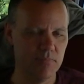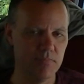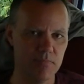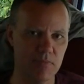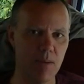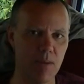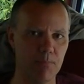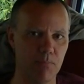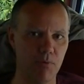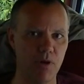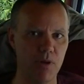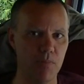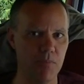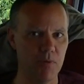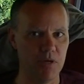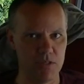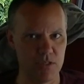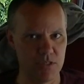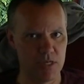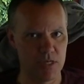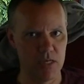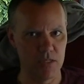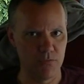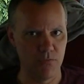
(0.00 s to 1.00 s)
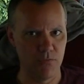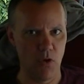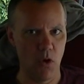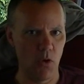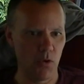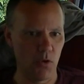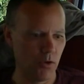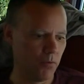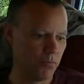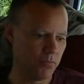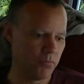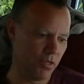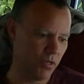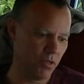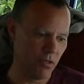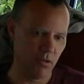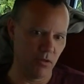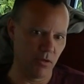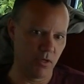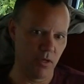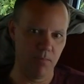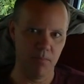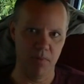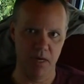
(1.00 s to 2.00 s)
That pretty much says volumes. And you
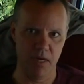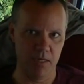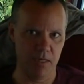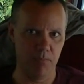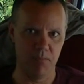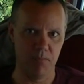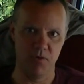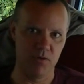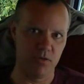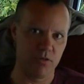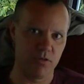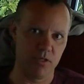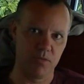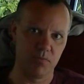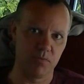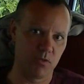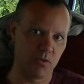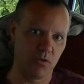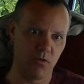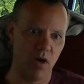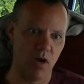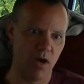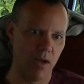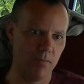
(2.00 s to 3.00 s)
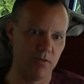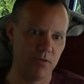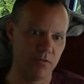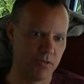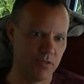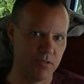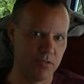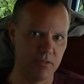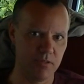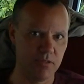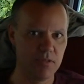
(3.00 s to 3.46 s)
look at my number of subscribers,